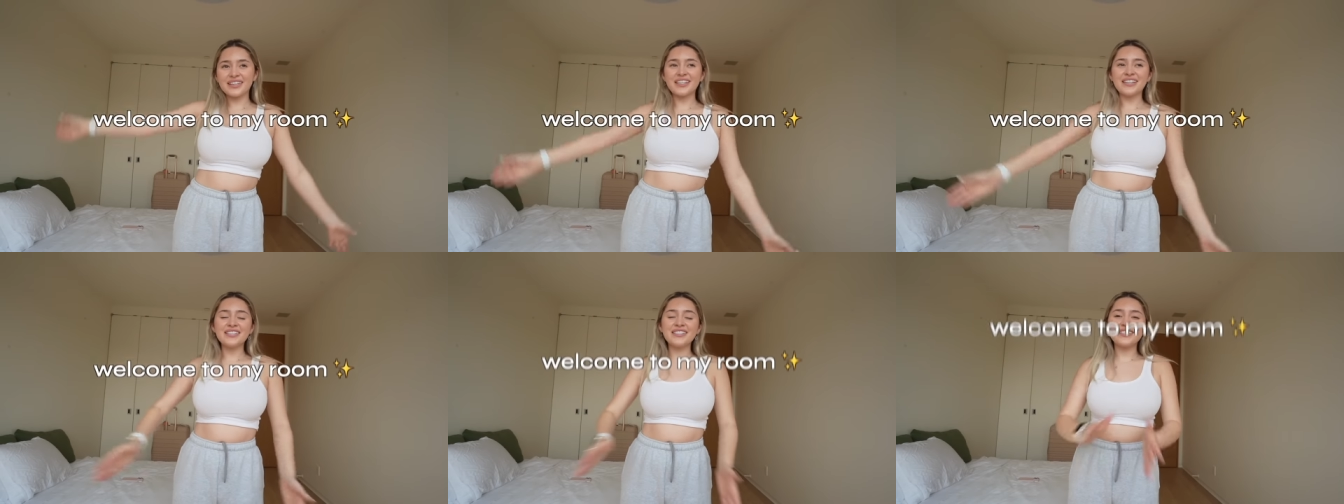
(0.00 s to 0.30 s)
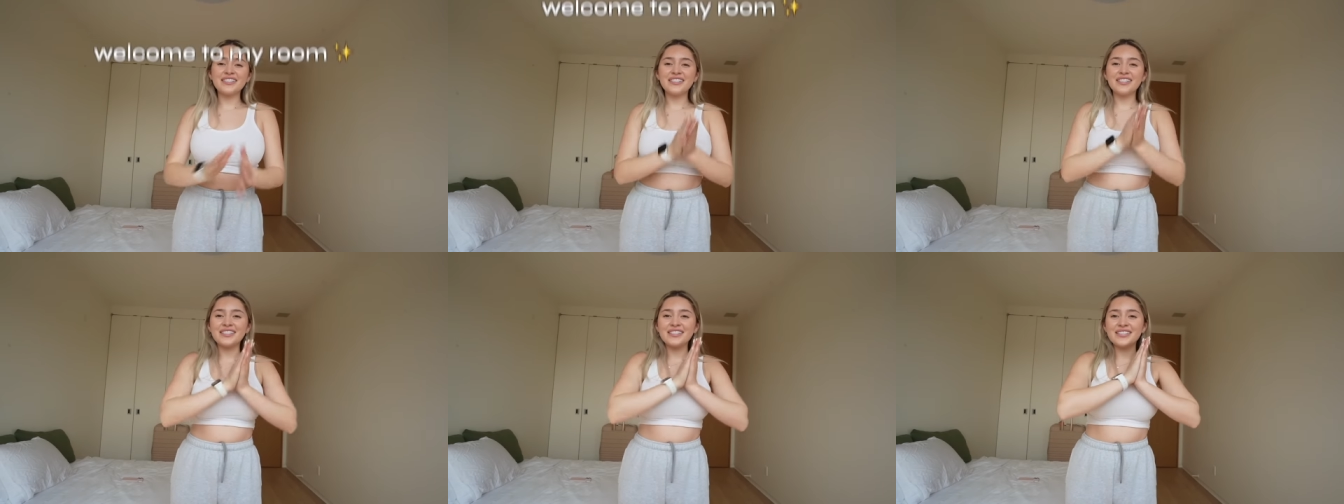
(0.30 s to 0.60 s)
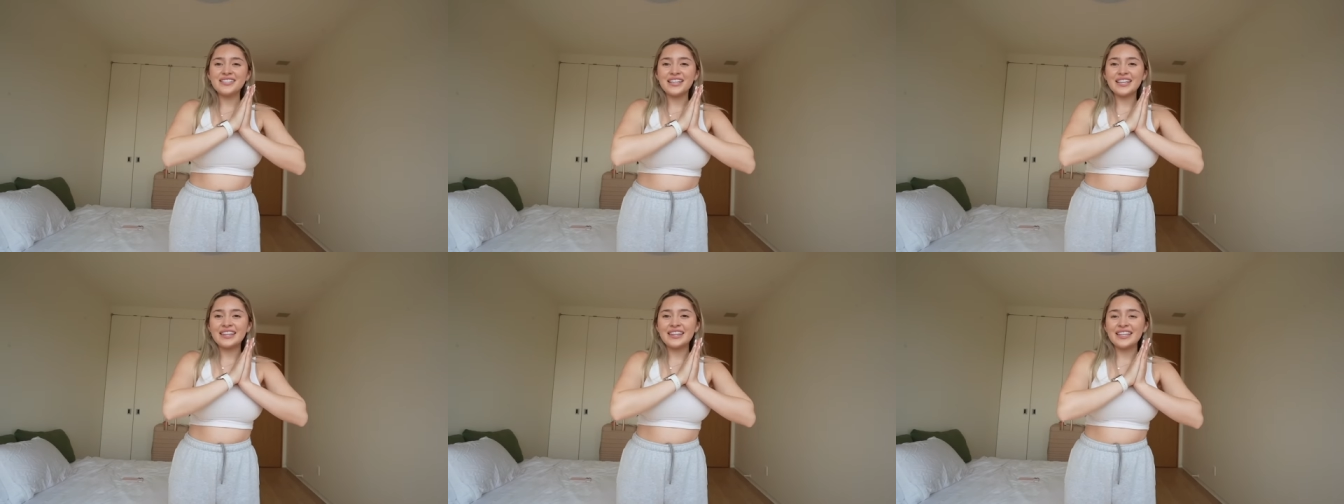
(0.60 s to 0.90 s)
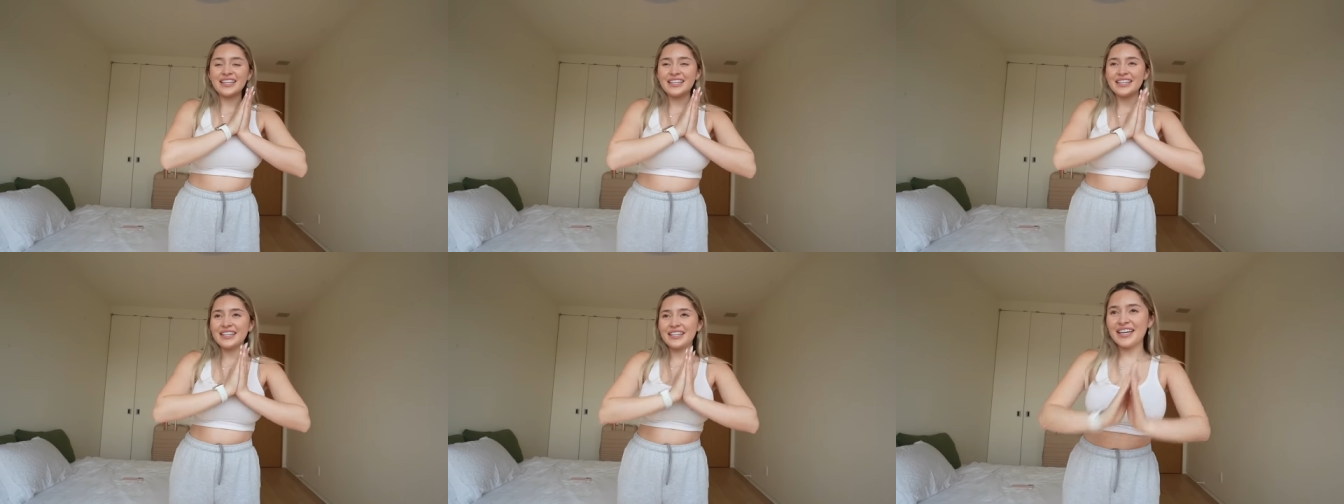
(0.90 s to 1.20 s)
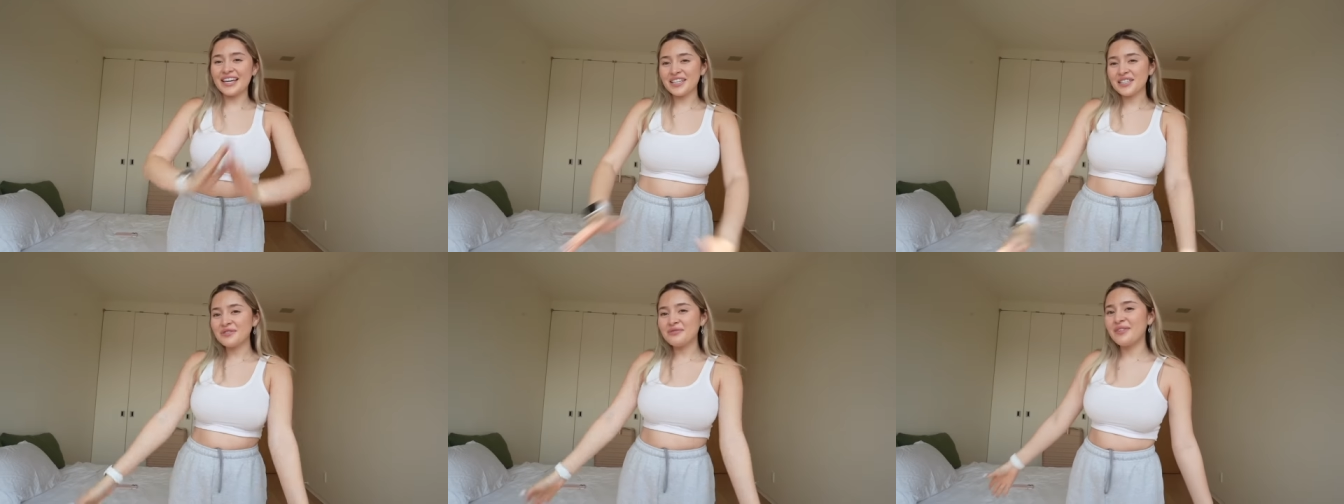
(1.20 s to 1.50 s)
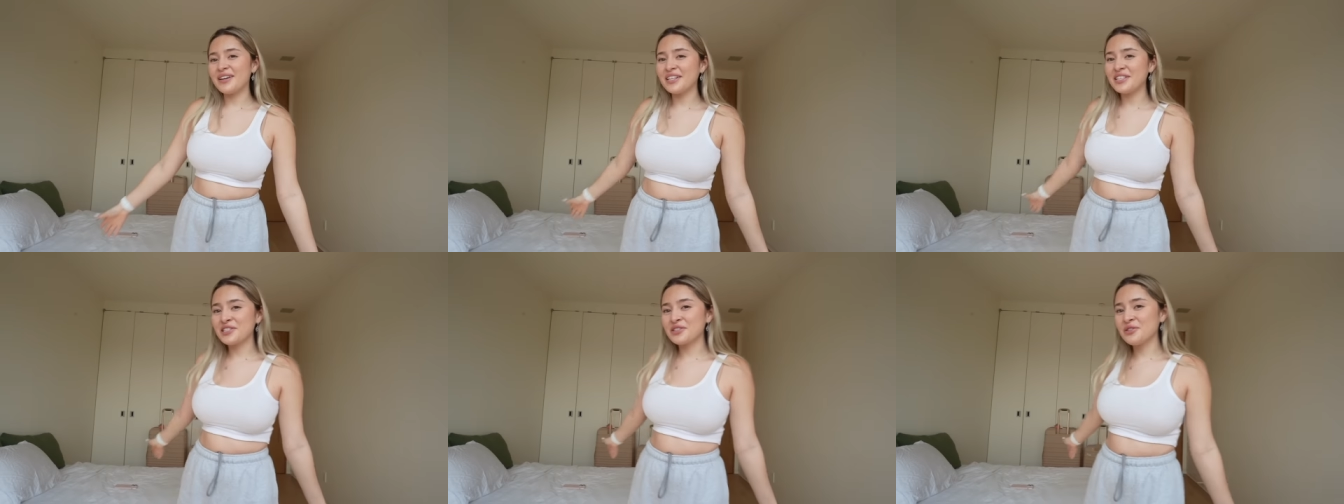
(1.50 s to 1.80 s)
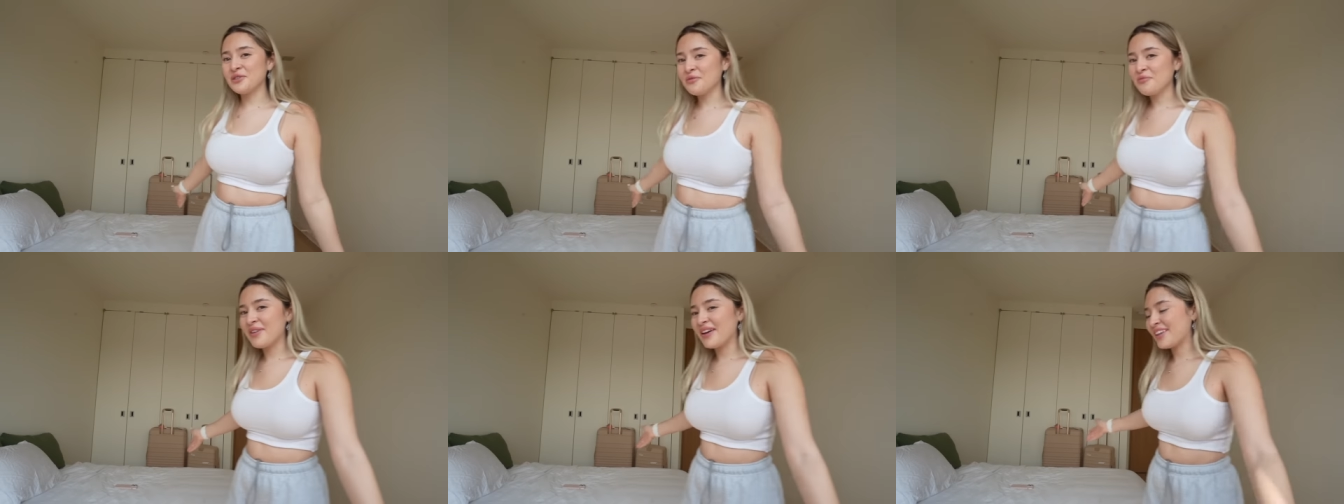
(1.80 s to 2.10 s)
This is the guest
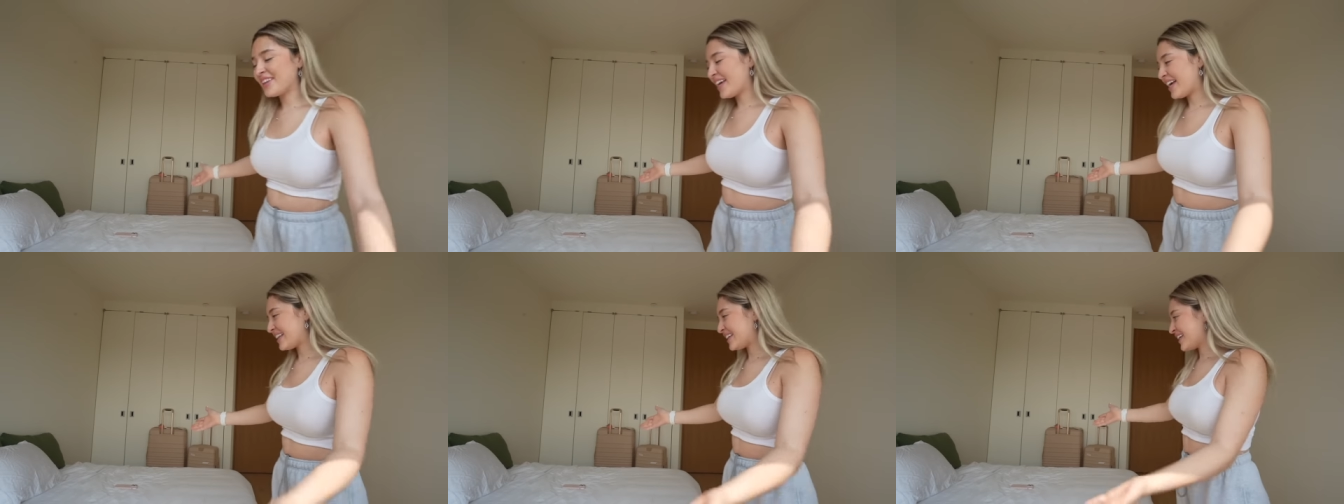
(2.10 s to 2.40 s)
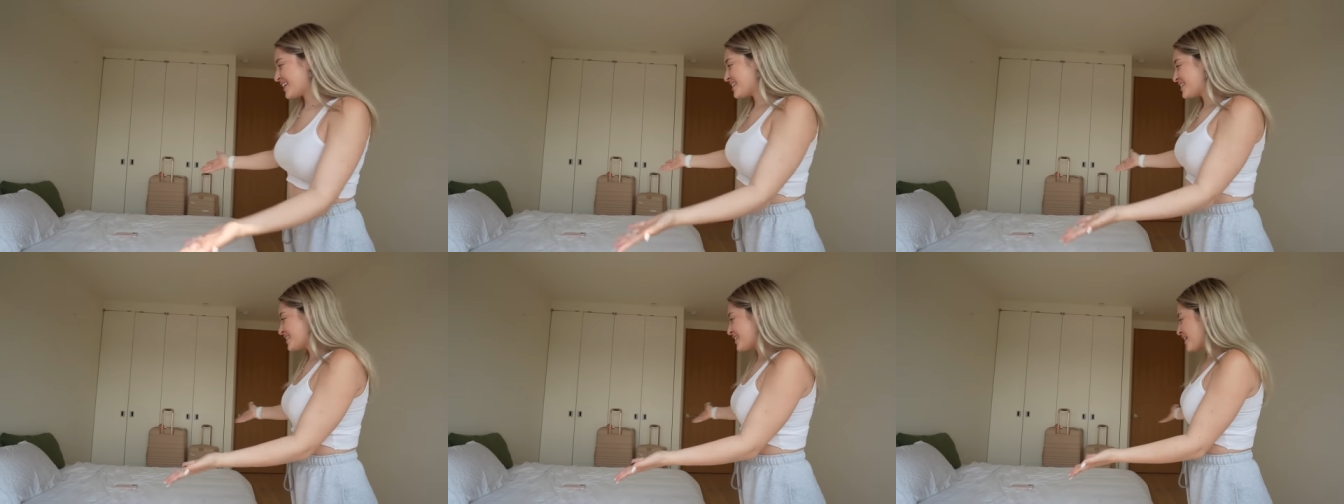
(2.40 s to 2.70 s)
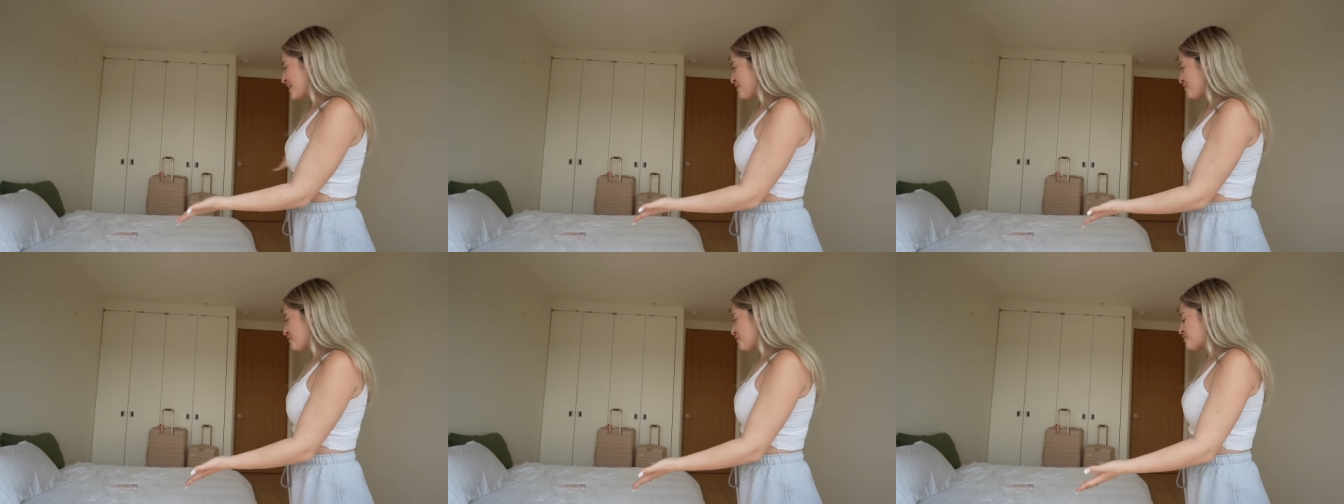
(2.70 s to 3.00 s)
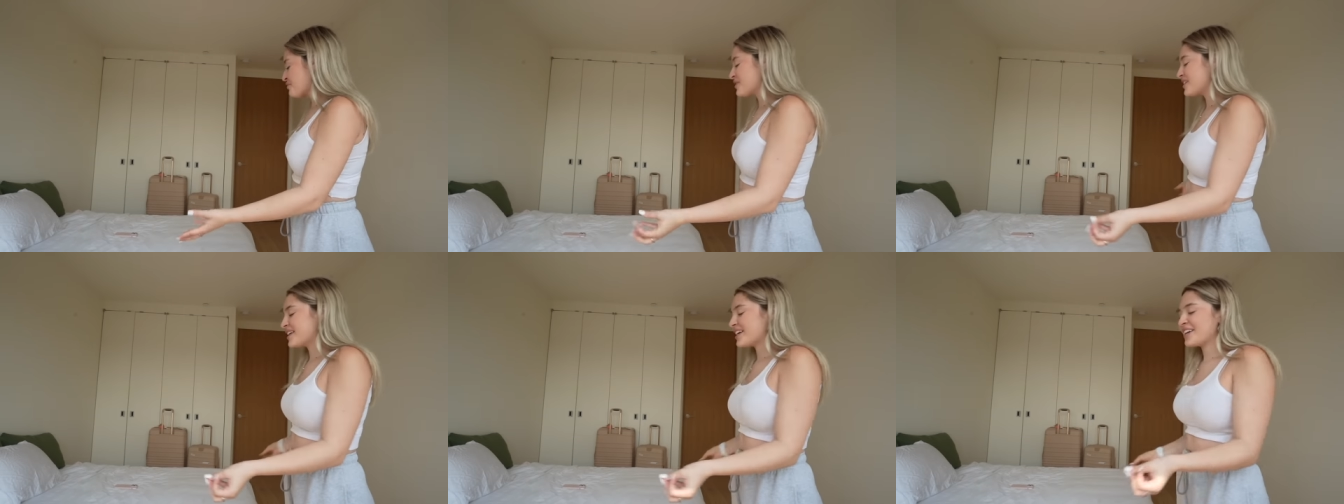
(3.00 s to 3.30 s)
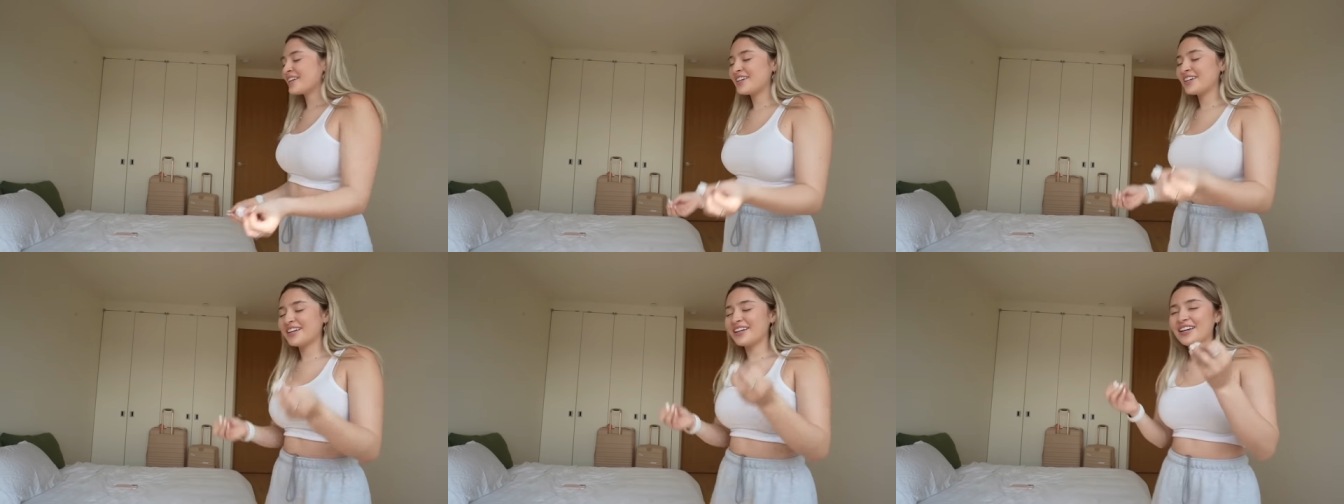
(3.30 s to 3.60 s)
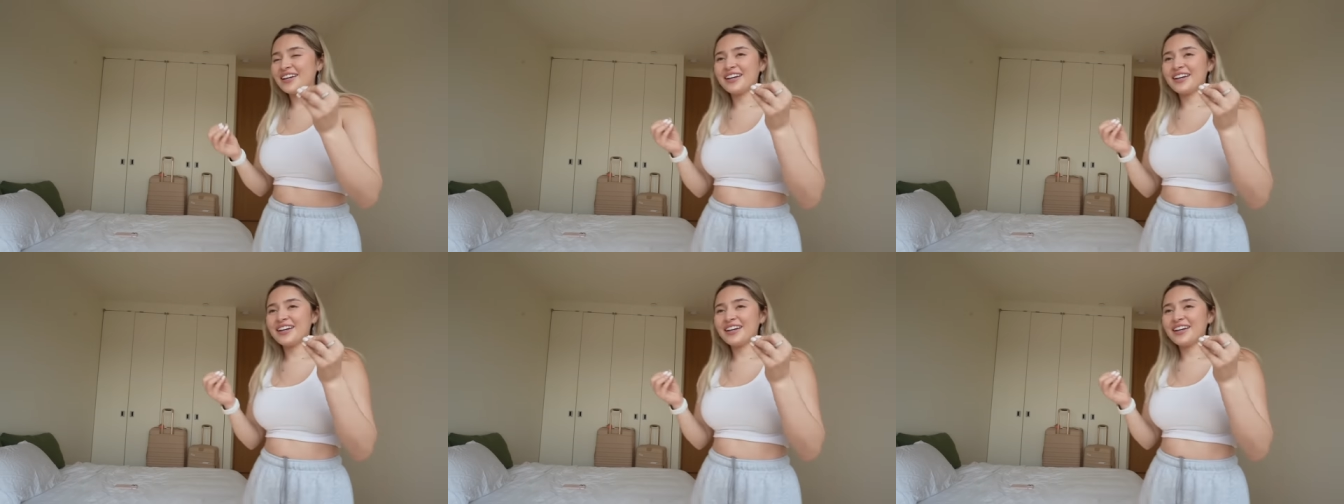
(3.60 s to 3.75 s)
bedroom that they set up for me and